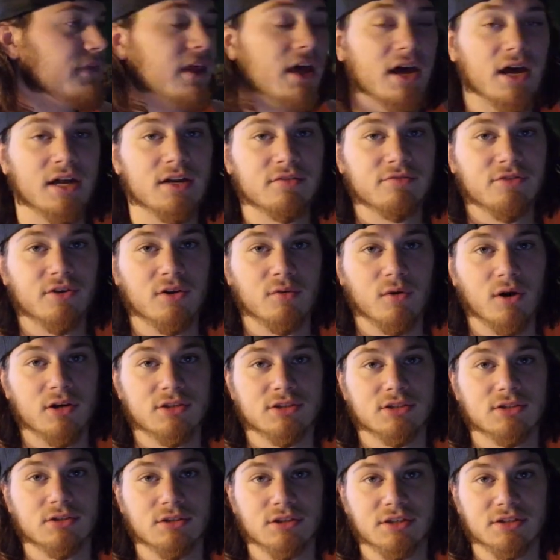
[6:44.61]
Dad, if you're
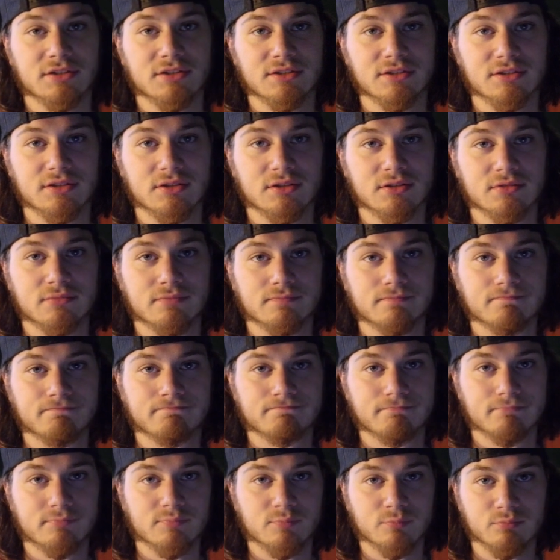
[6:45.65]
watching this,
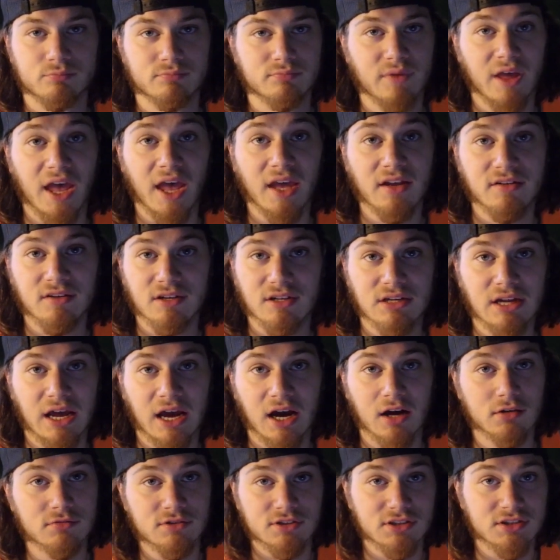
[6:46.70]
end it
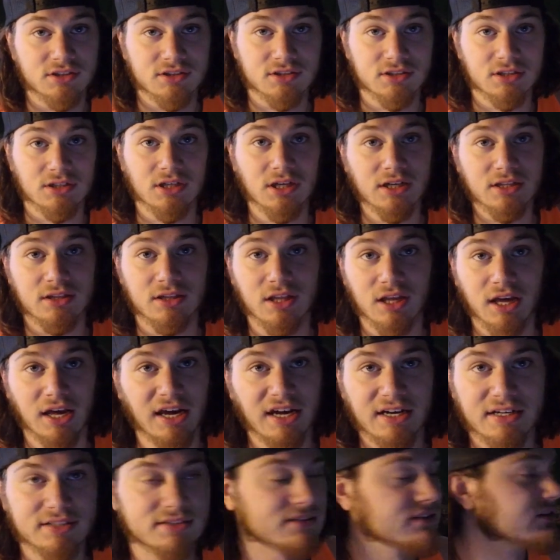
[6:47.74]
now. Just click the
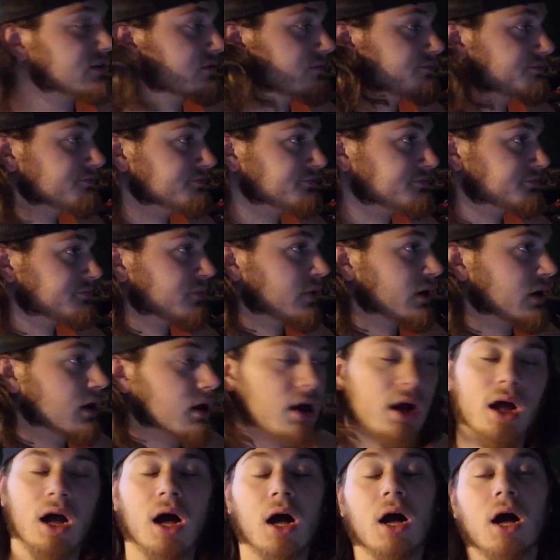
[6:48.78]
X.
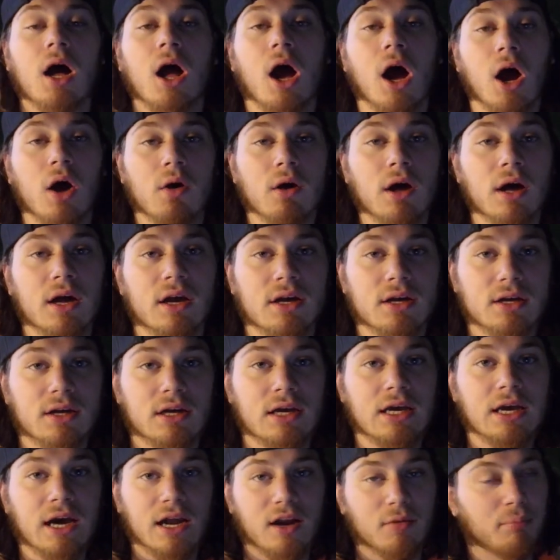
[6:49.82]
Okay,
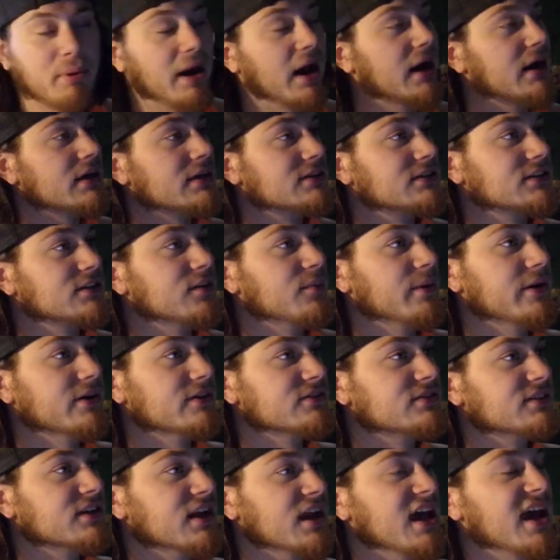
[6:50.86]
he got a package in the
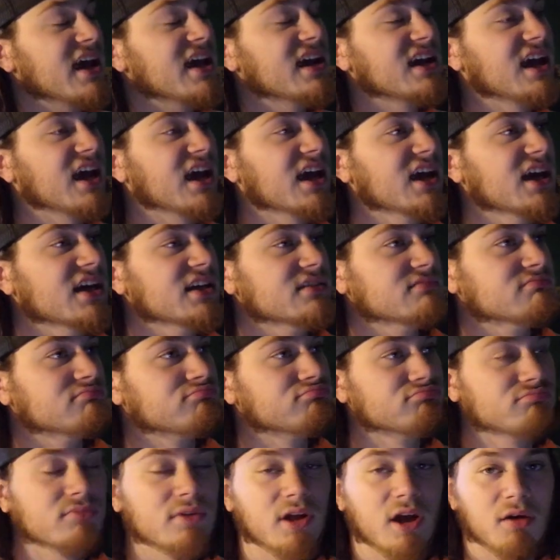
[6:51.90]
mail today, and
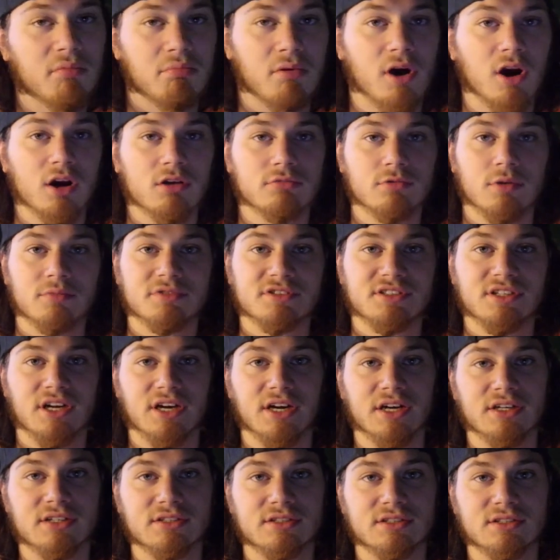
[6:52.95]
I brought him
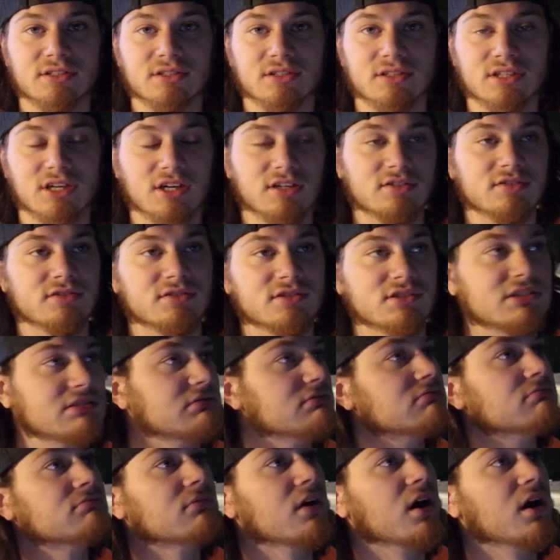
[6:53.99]
upstairs because